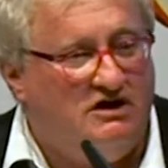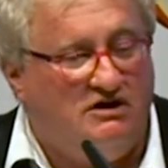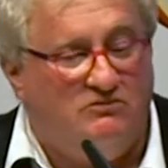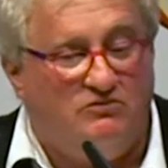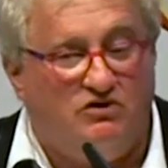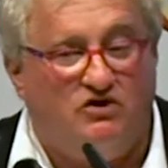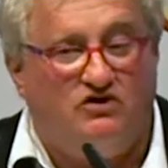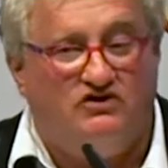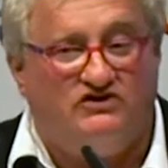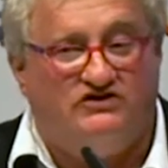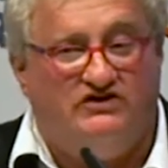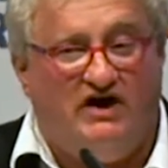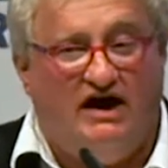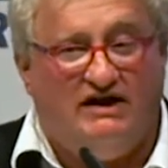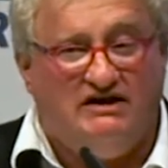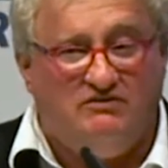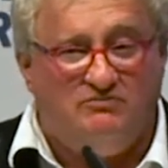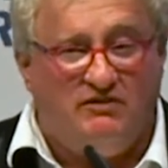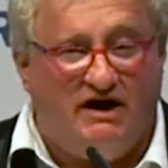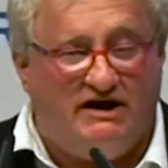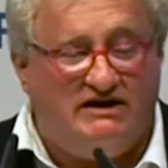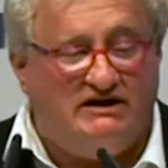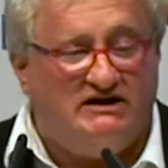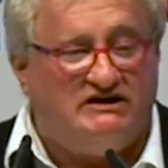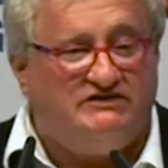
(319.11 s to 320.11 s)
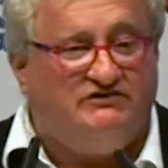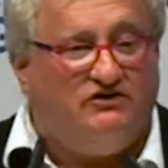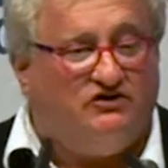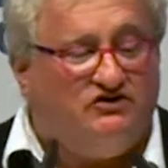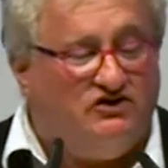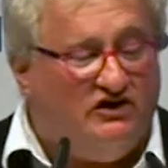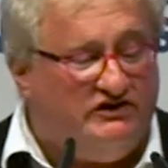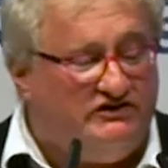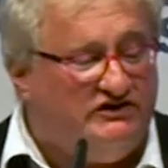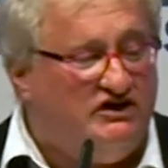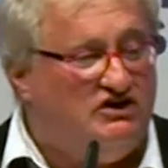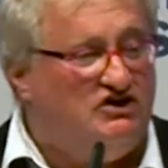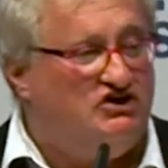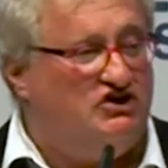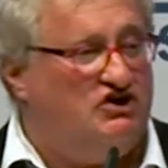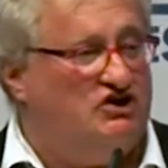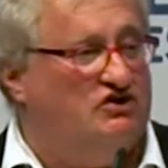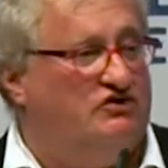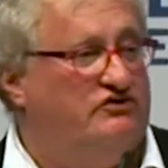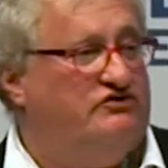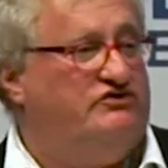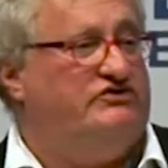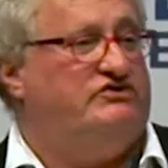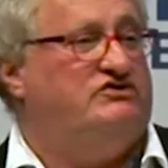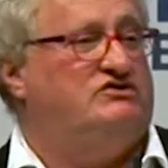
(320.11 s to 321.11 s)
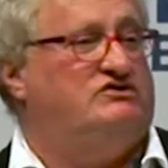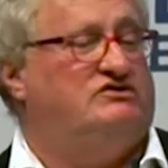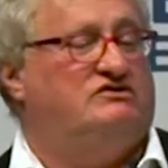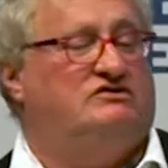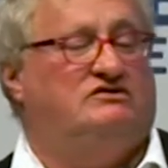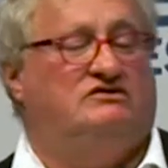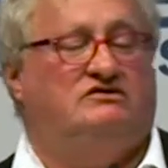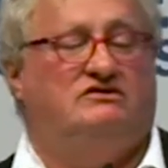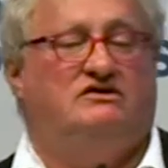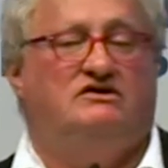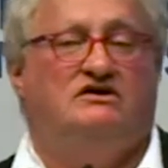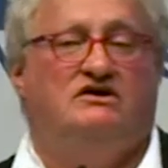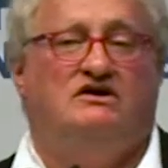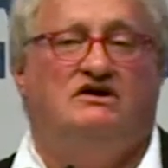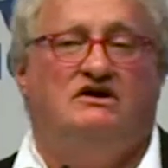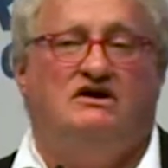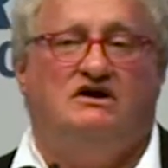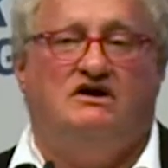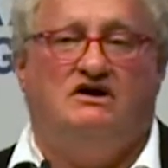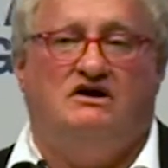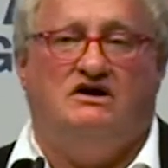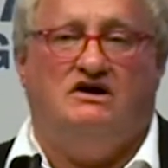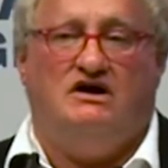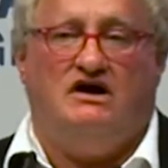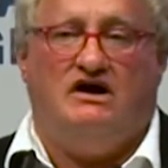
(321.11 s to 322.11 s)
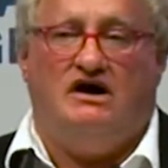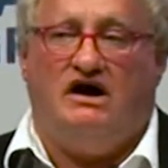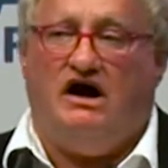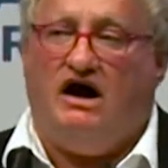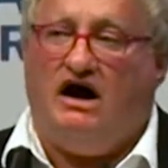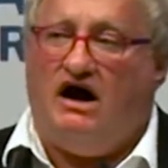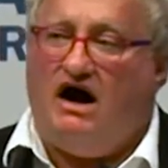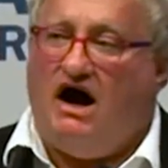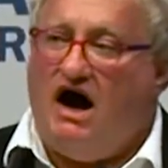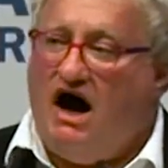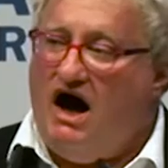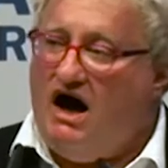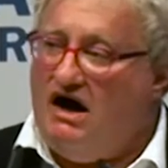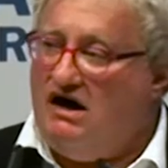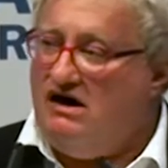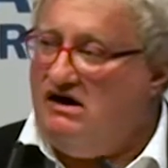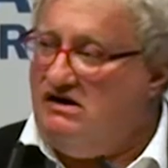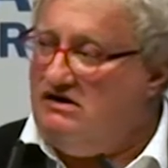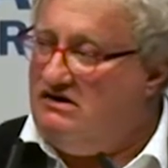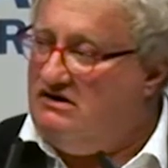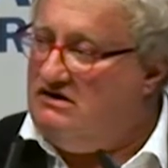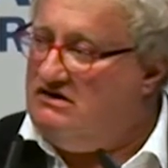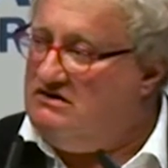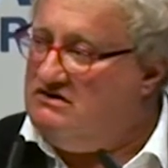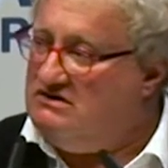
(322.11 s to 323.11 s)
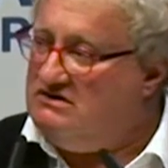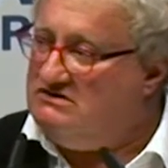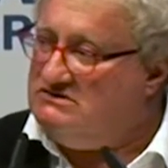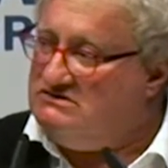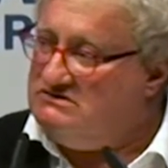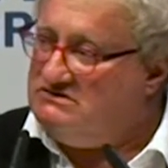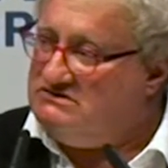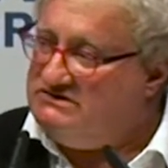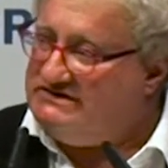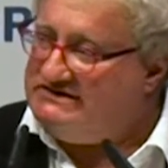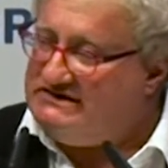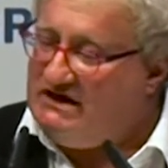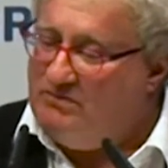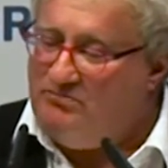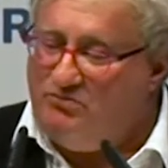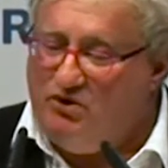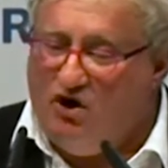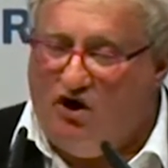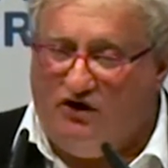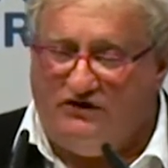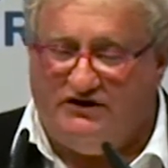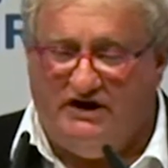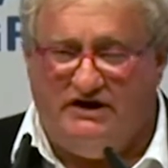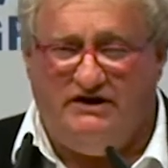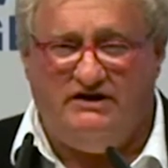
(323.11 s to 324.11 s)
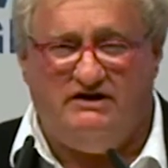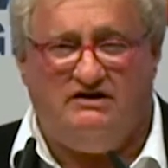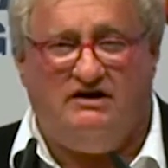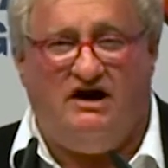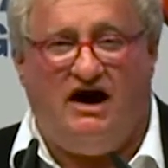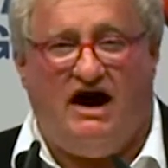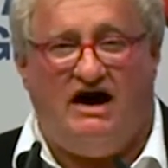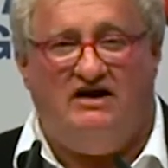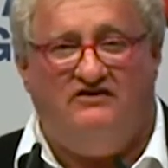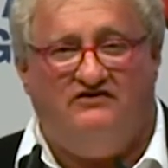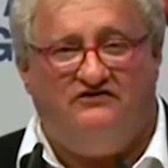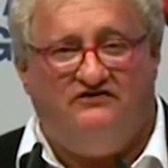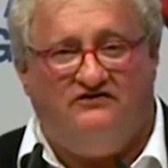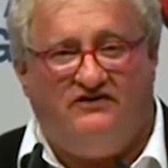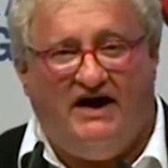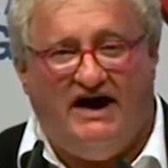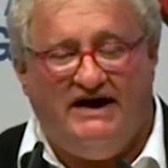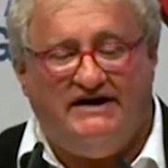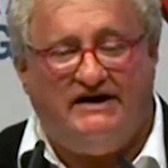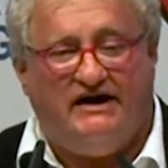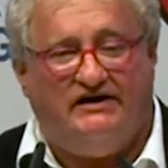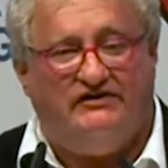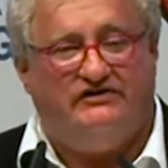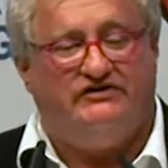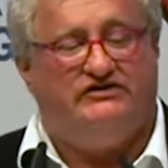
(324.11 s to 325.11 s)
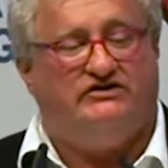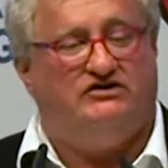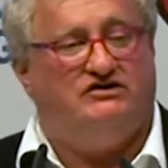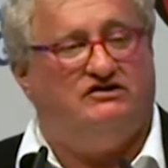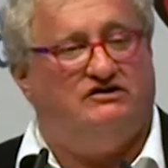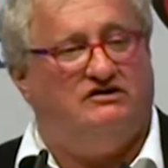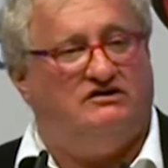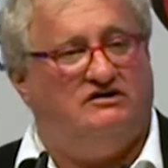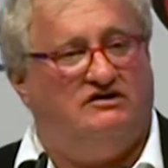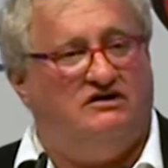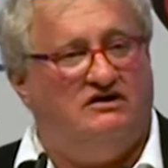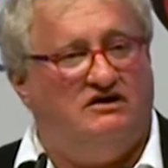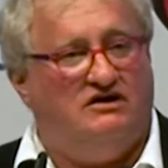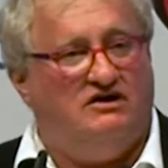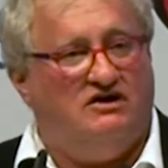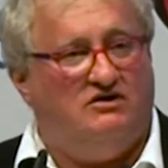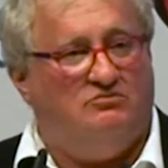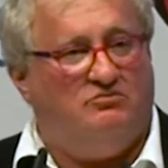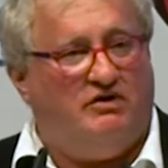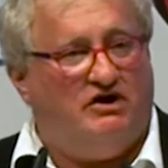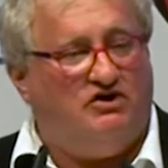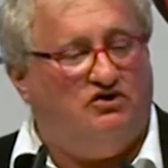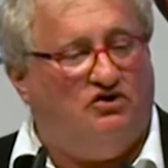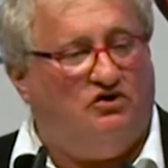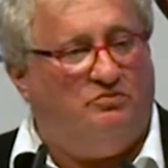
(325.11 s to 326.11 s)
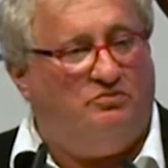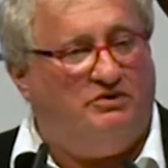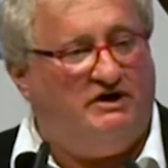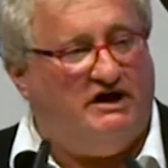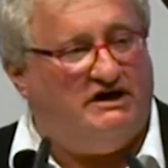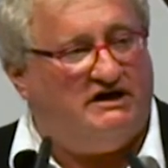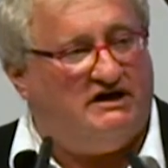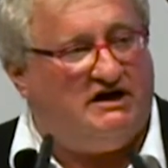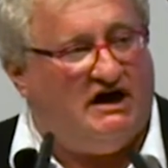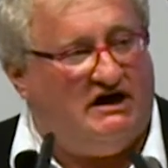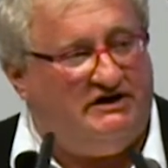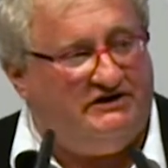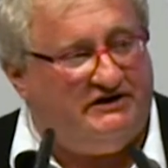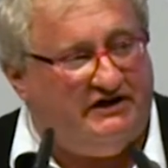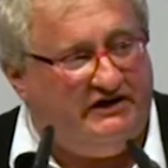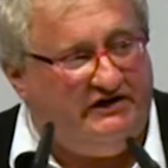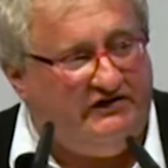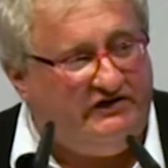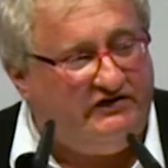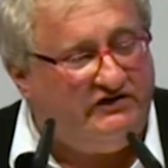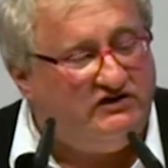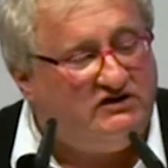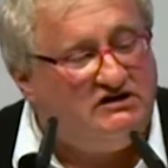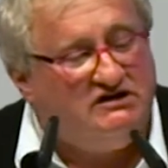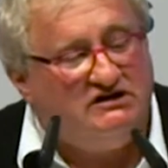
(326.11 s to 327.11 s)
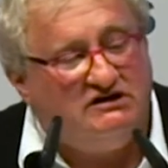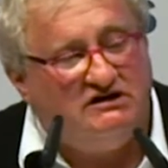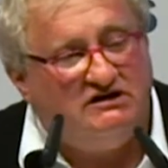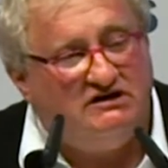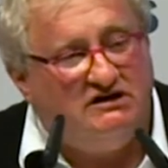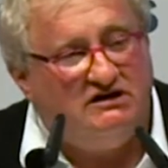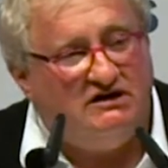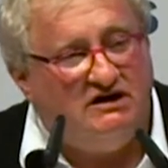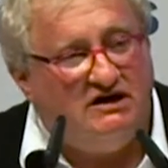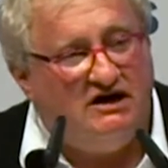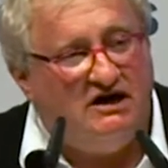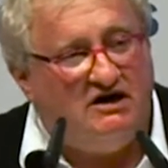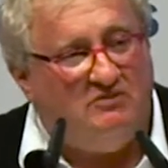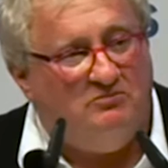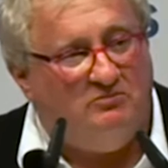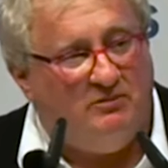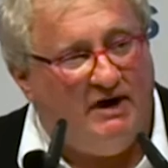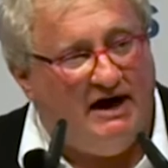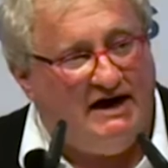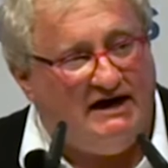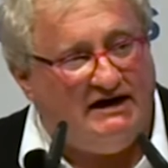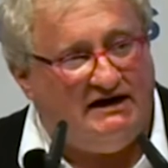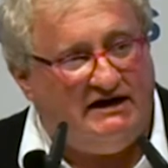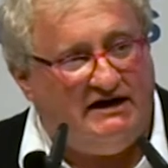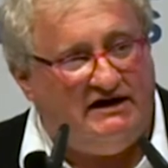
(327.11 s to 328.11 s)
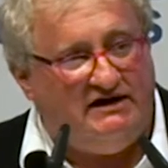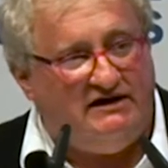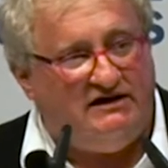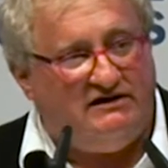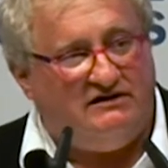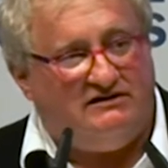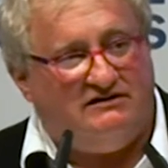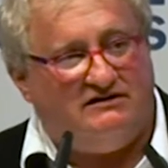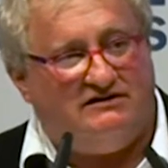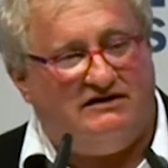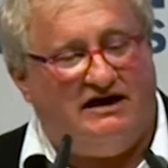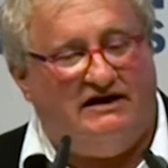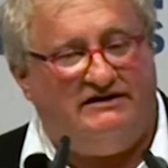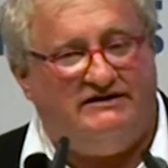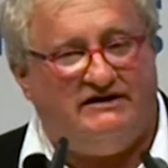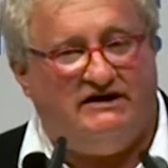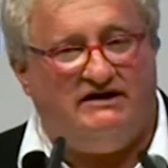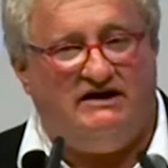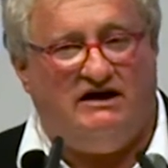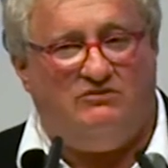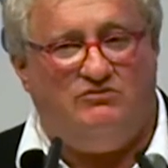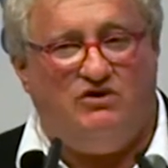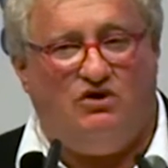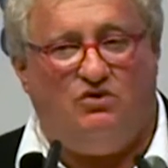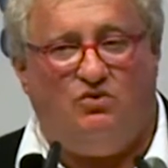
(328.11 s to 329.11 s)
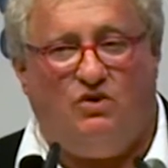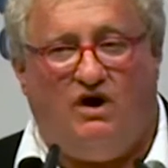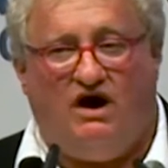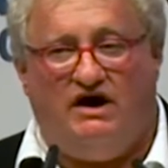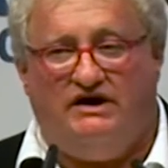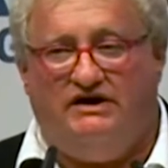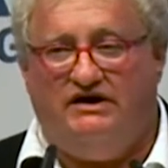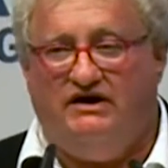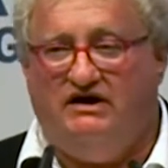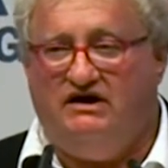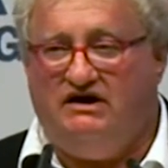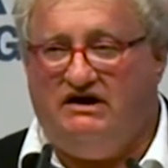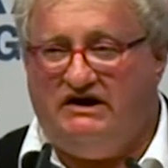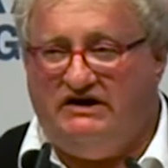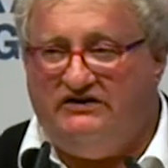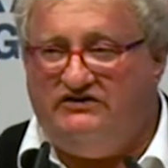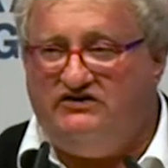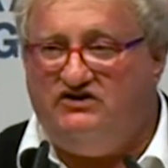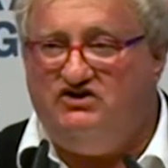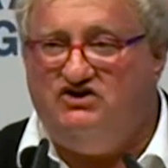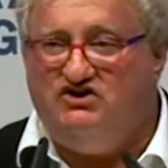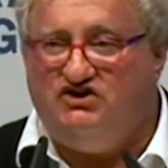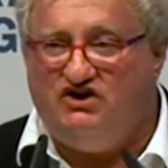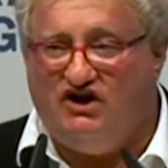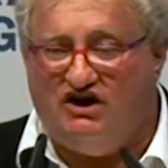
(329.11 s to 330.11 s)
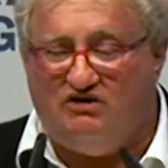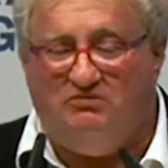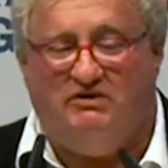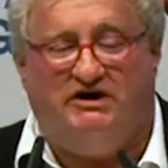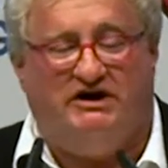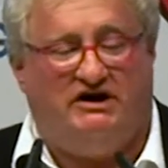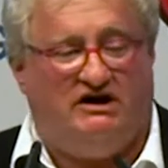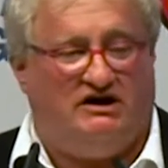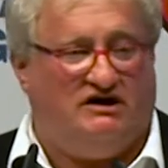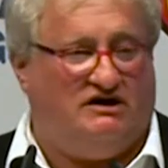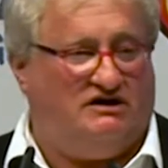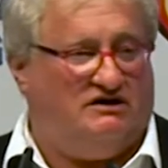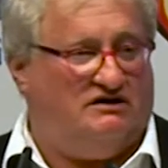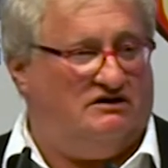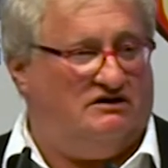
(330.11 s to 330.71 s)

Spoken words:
Because that money is for those NGOs are supported and financed by European countries. Mainly, country number one is Germany.